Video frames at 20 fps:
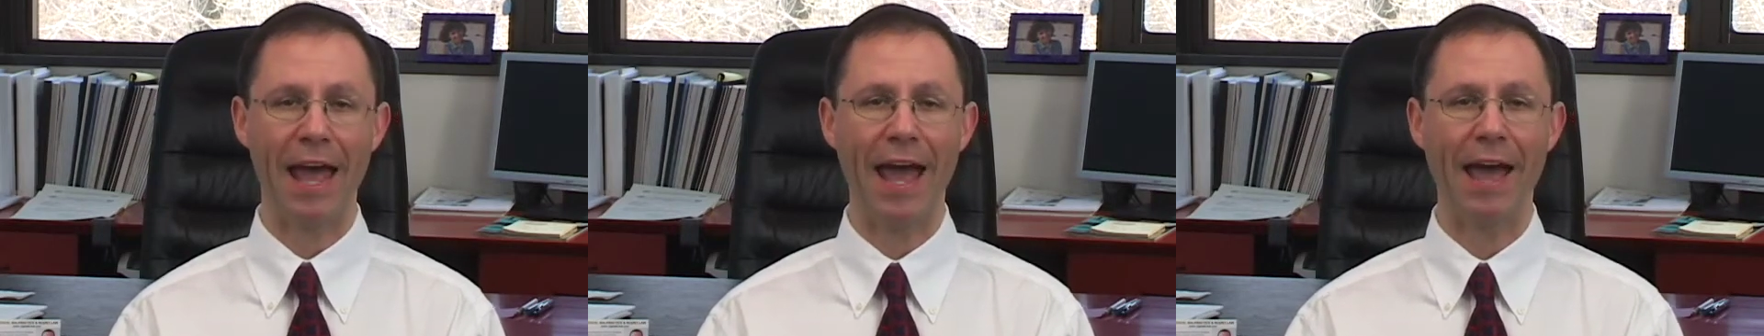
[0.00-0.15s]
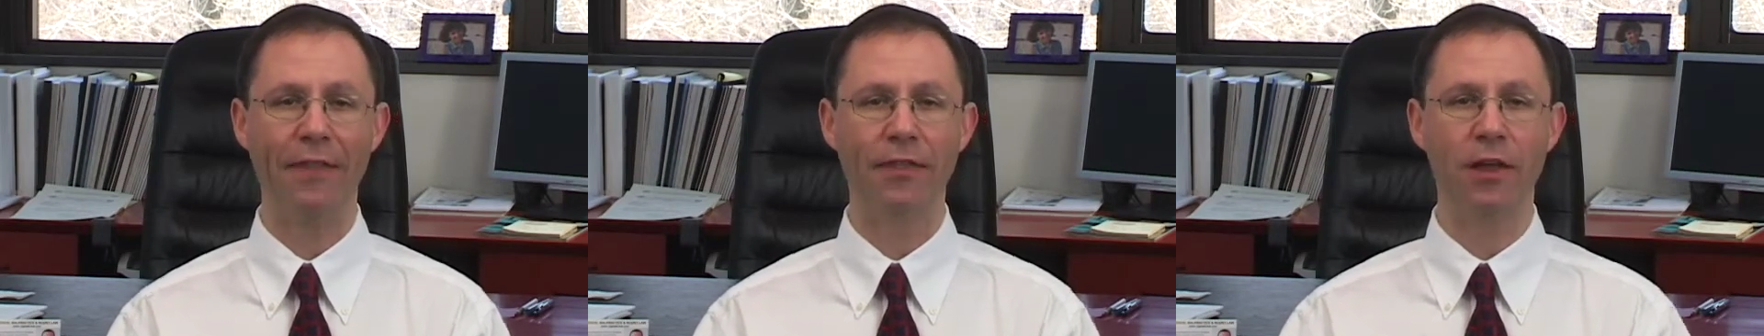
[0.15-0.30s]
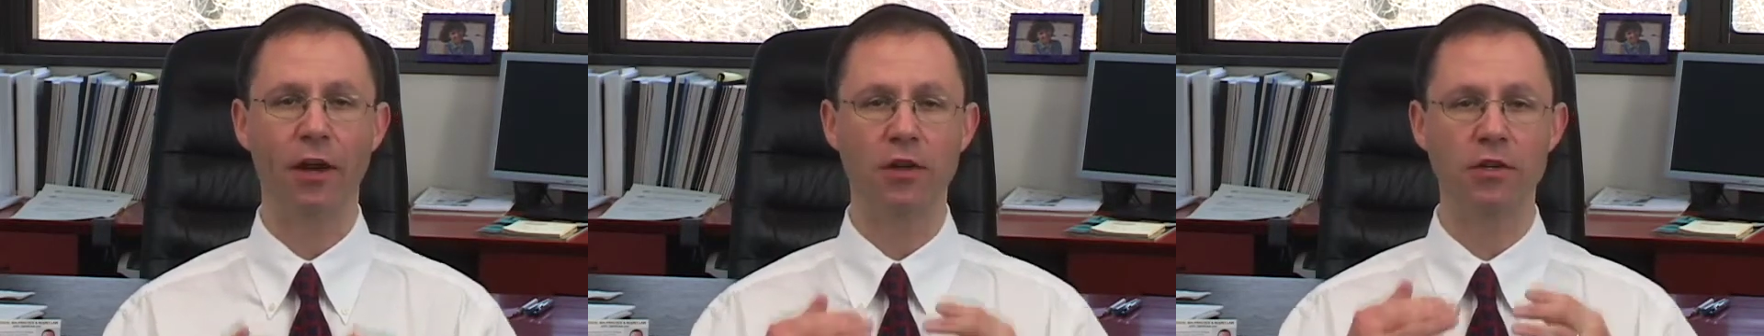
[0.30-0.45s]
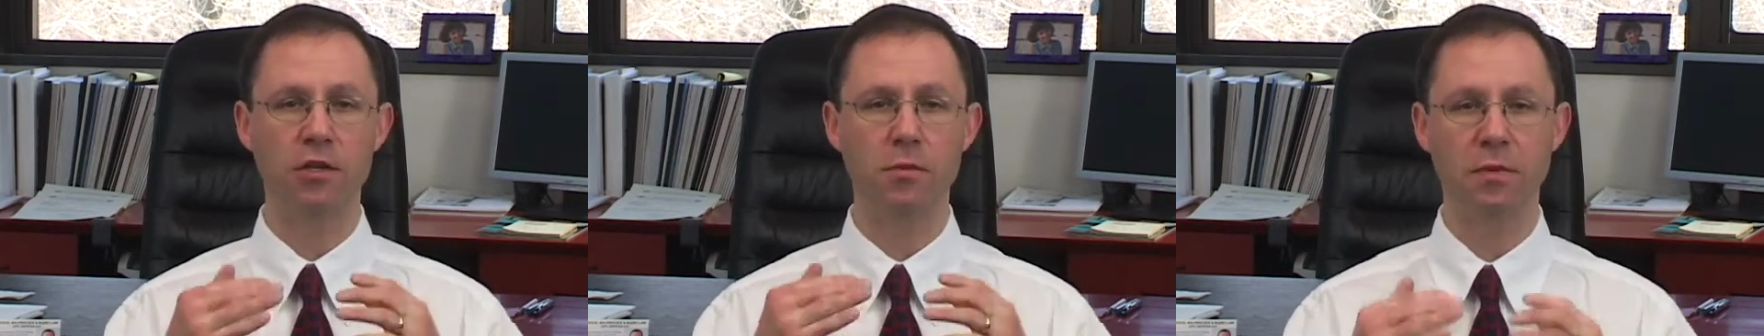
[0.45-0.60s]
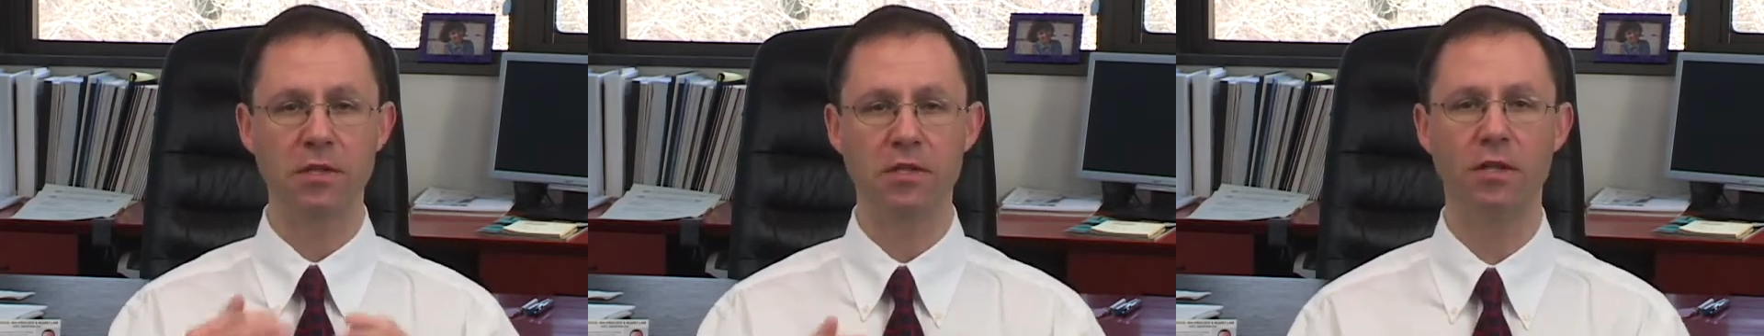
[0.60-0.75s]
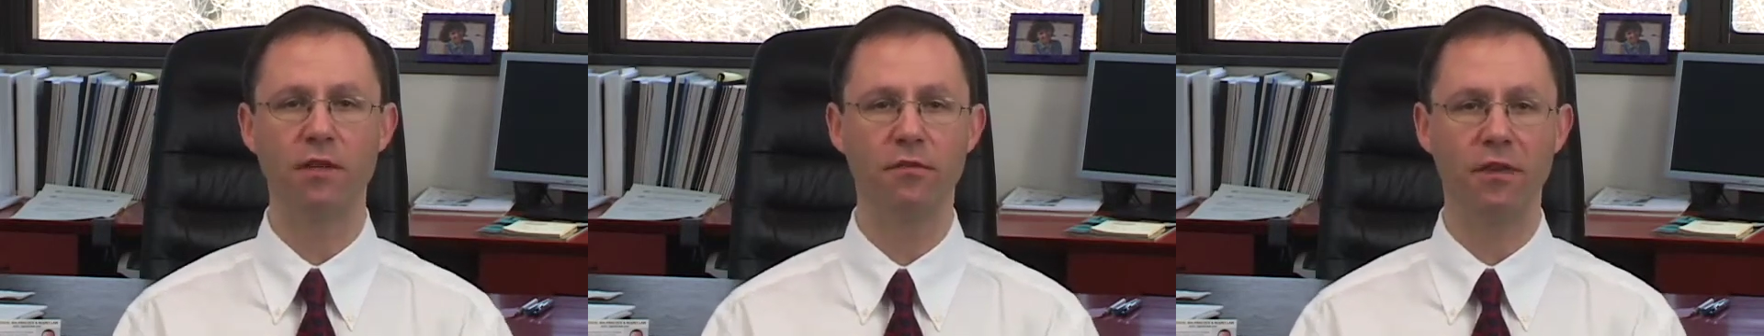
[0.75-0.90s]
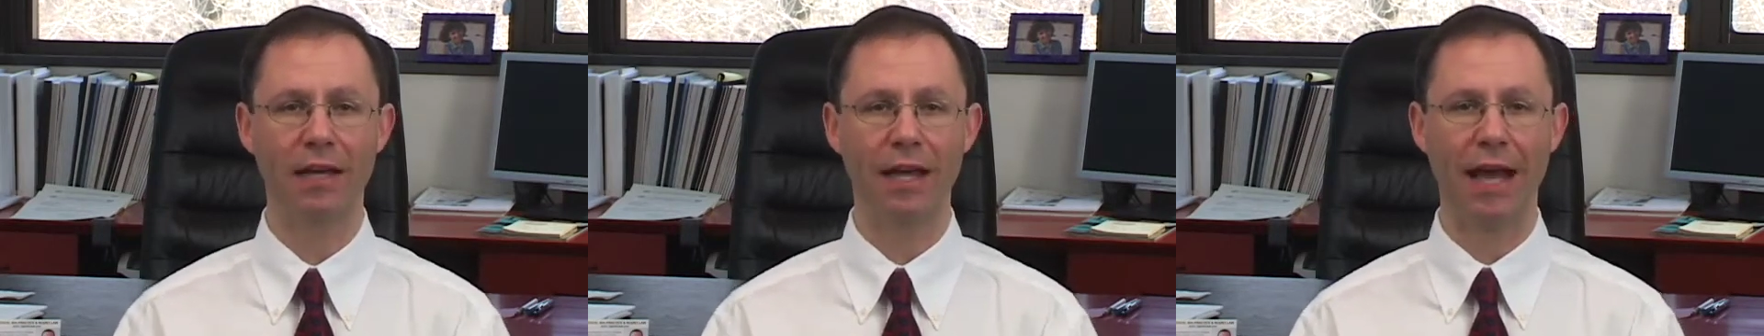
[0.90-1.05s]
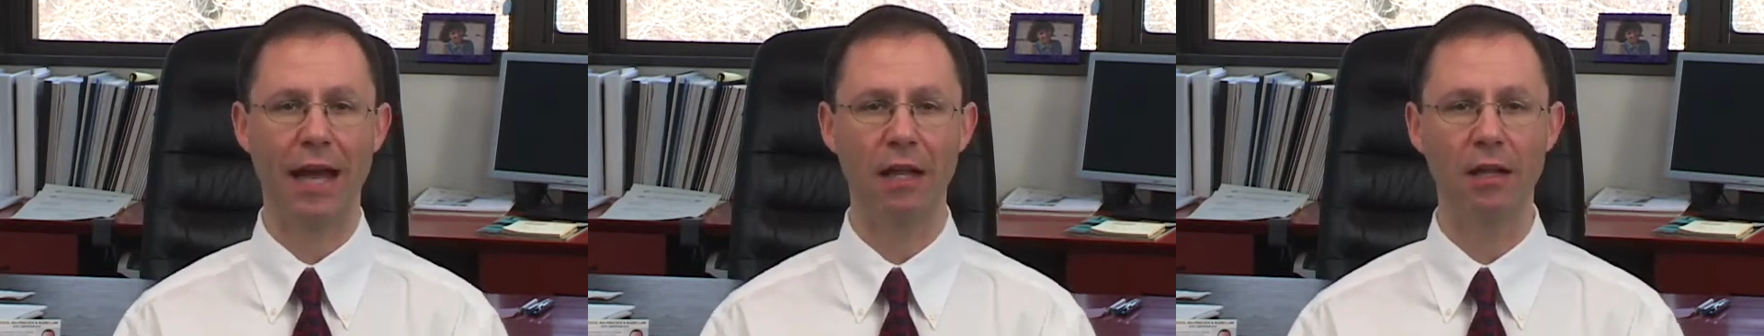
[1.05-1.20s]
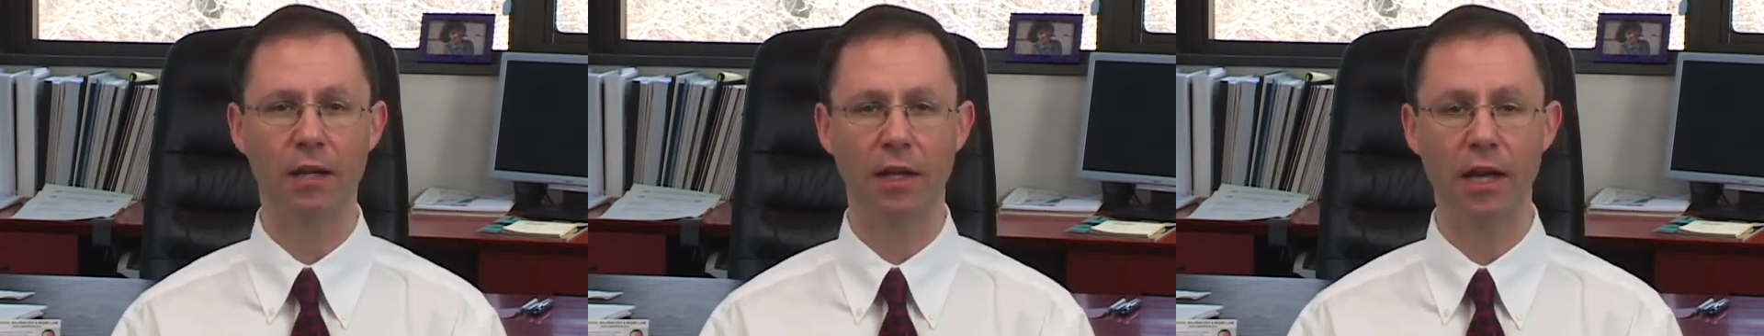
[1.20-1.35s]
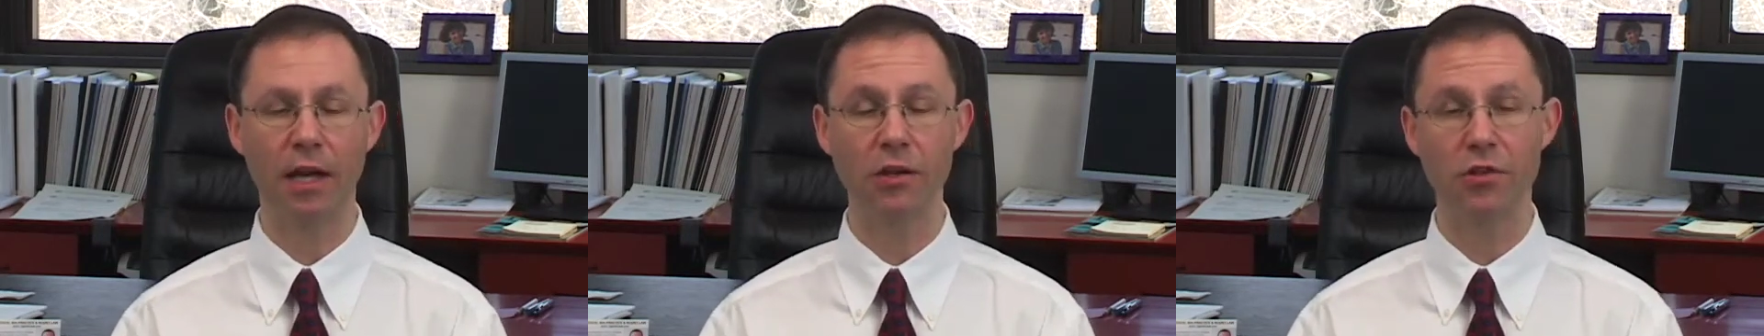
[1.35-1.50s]
And there are specific
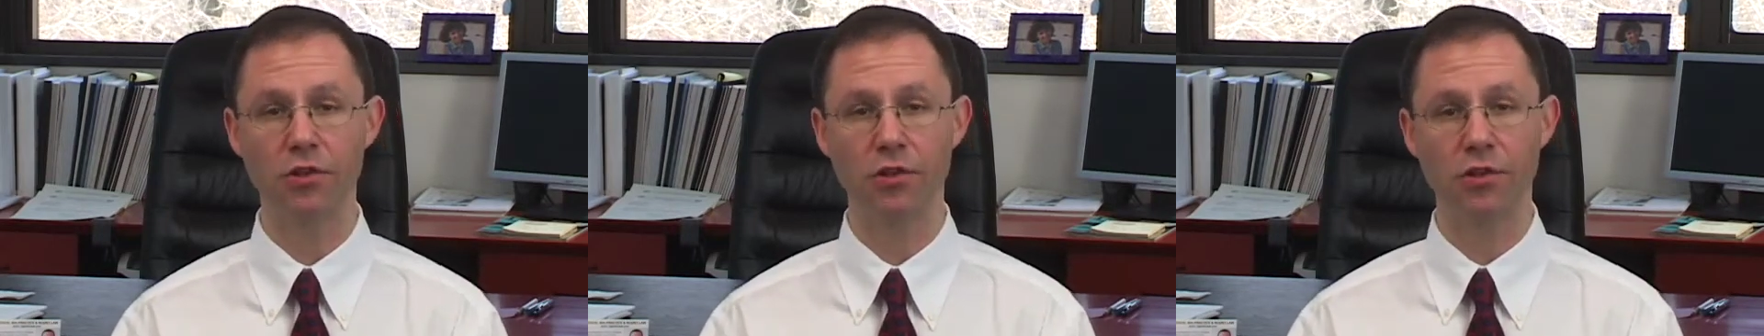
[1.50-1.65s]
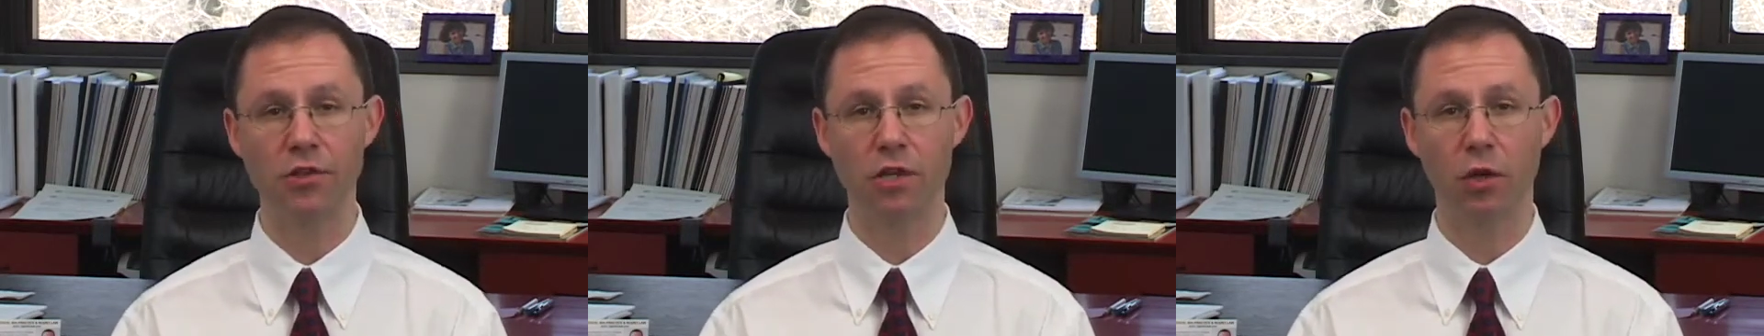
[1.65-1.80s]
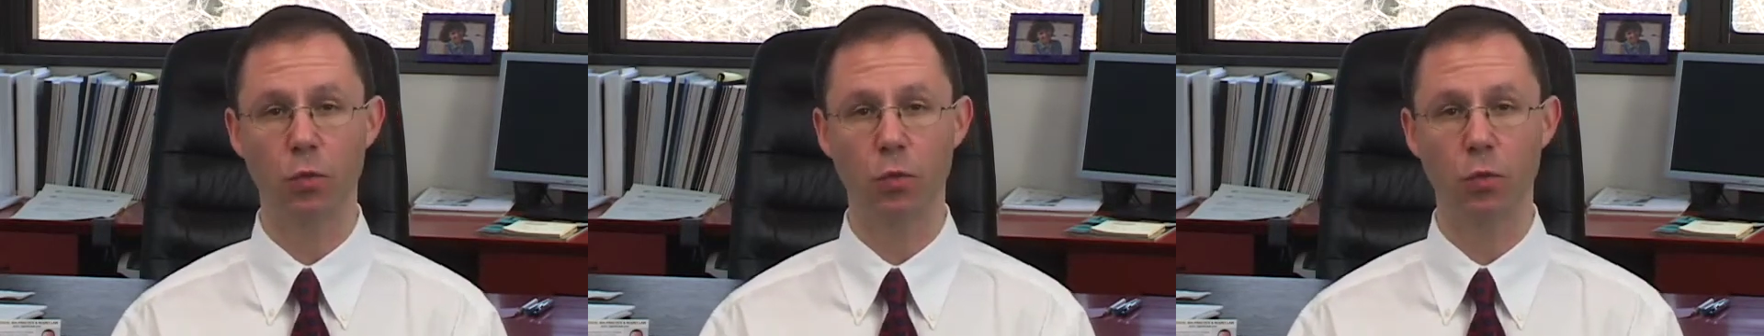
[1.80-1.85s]
allegations